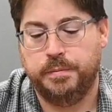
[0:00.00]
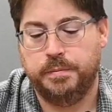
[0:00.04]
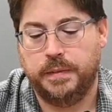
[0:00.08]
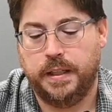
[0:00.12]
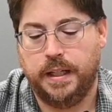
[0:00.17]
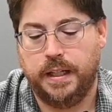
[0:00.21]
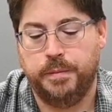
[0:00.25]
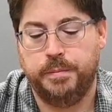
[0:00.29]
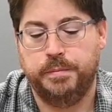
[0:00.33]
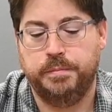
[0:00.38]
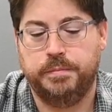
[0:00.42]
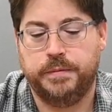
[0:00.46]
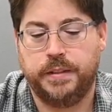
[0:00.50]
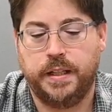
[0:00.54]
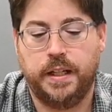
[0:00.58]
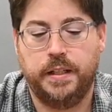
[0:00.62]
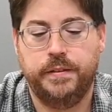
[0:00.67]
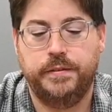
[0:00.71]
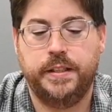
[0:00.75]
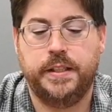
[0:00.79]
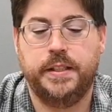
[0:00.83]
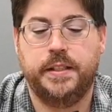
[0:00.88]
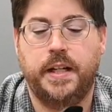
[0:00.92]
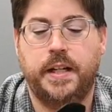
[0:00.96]
I'm
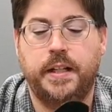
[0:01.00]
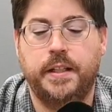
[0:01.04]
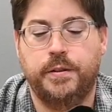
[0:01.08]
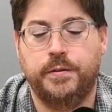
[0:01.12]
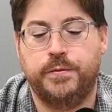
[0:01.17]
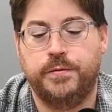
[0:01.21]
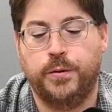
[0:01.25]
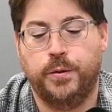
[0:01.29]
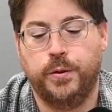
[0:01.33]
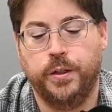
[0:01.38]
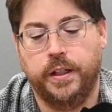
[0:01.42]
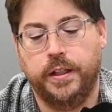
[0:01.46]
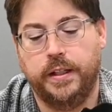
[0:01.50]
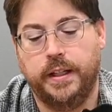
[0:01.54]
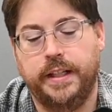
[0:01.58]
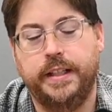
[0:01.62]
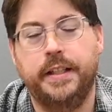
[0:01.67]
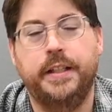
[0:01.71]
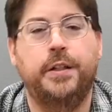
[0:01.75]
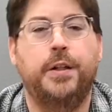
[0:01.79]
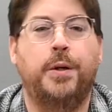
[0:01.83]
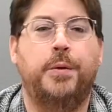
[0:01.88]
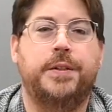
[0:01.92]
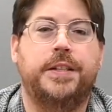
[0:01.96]
kind of excited for it. I
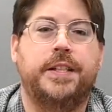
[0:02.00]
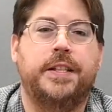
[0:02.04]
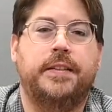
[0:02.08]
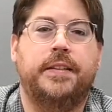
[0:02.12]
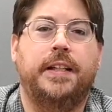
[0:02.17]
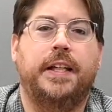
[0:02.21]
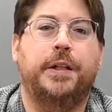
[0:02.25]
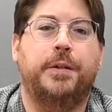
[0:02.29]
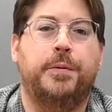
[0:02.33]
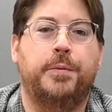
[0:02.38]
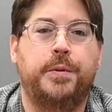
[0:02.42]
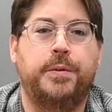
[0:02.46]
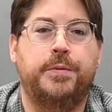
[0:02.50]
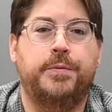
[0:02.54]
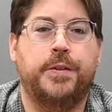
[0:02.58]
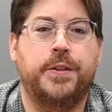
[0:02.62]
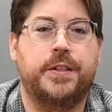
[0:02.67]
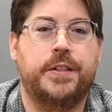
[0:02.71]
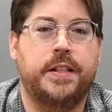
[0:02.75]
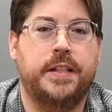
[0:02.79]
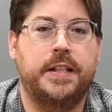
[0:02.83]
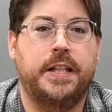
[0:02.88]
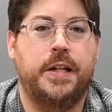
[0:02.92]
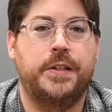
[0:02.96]
didn't know what to think when we
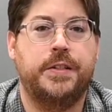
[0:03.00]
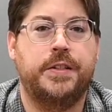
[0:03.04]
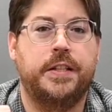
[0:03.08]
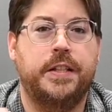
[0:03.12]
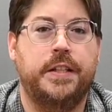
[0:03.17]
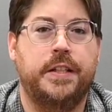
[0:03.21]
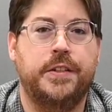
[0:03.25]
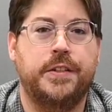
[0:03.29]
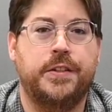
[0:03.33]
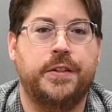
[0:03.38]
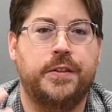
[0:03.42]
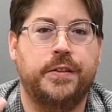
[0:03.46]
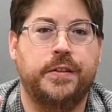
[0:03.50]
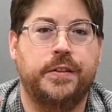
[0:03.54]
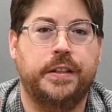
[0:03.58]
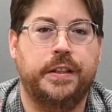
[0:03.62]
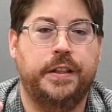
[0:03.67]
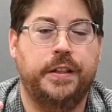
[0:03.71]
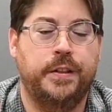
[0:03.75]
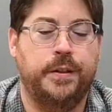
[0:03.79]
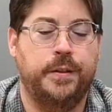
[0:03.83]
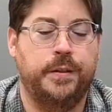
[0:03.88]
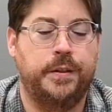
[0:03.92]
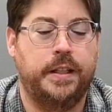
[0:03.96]
first announced it
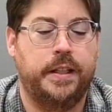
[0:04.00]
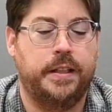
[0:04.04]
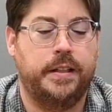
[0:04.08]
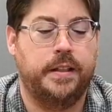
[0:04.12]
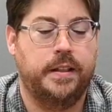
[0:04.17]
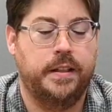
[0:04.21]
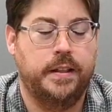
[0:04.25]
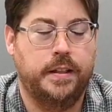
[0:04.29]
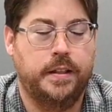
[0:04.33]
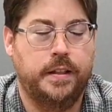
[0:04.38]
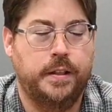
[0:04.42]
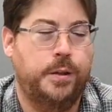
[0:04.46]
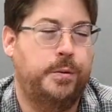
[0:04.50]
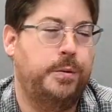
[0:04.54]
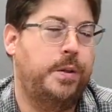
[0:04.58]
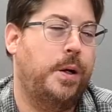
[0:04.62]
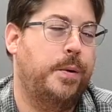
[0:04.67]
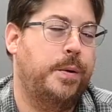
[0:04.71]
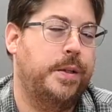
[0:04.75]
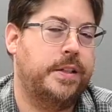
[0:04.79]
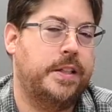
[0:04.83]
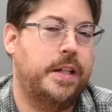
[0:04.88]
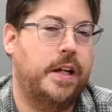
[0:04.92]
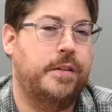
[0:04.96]
internally. You know, like, we
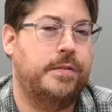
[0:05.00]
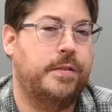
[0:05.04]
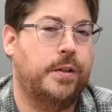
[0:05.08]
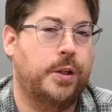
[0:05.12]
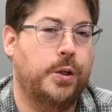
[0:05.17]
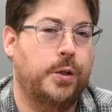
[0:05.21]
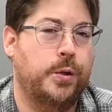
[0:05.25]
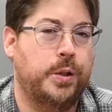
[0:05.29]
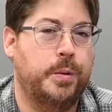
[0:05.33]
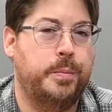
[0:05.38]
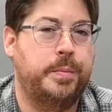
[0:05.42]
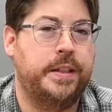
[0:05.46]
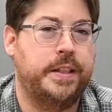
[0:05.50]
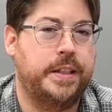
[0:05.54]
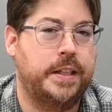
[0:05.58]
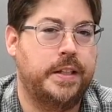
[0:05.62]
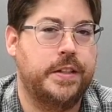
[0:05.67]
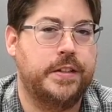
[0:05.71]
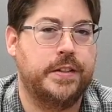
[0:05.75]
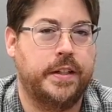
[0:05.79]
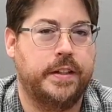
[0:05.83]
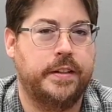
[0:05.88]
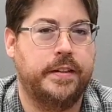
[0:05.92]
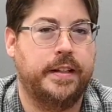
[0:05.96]
always have our own
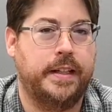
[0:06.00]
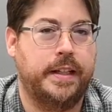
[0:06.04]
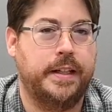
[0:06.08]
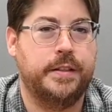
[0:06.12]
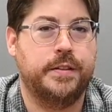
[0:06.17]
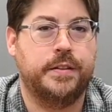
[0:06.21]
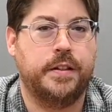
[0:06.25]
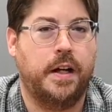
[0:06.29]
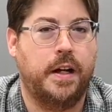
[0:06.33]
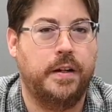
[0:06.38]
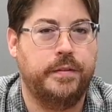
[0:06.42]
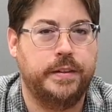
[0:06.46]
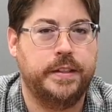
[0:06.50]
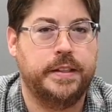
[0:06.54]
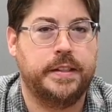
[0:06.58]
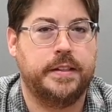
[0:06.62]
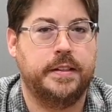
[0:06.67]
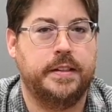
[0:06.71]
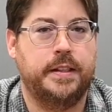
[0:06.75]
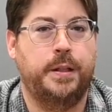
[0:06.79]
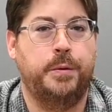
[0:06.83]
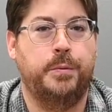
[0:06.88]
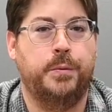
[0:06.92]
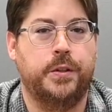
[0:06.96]
opinions on things.
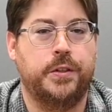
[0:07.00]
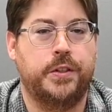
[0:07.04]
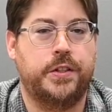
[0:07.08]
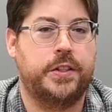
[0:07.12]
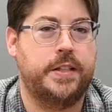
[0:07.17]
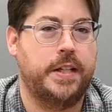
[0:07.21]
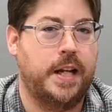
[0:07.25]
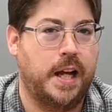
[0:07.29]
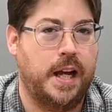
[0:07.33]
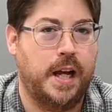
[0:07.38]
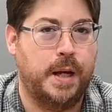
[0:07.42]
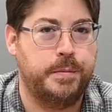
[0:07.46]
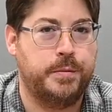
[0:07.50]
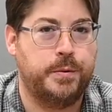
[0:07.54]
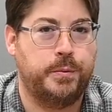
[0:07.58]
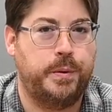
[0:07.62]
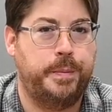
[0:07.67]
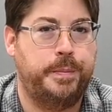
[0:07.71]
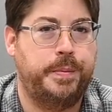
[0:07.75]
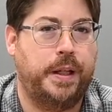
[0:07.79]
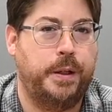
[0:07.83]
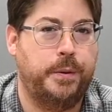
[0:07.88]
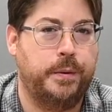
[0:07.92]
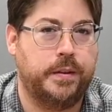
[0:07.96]
Obviously, we're snobs.
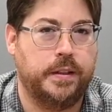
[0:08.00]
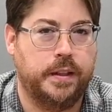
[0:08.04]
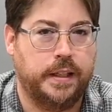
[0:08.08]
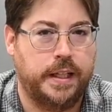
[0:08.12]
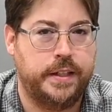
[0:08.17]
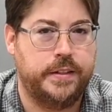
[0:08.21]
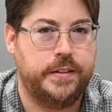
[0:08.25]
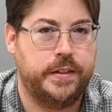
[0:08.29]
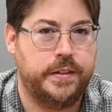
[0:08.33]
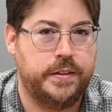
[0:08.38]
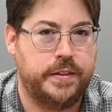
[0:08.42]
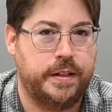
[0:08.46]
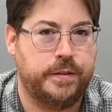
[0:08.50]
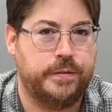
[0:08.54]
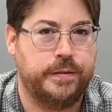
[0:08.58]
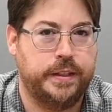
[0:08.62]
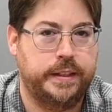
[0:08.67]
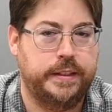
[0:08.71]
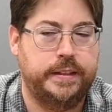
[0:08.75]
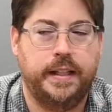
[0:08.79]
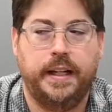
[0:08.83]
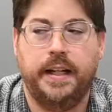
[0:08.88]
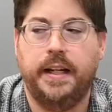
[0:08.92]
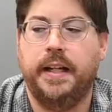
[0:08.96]
We play with lenses
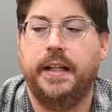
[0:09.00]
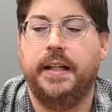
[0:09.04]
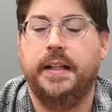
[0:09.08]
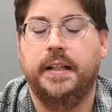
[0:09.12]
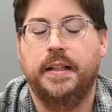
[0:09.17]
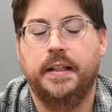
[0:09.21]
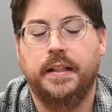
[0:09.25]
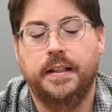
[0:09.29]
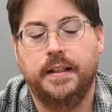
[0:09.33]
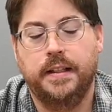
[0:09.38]
every day.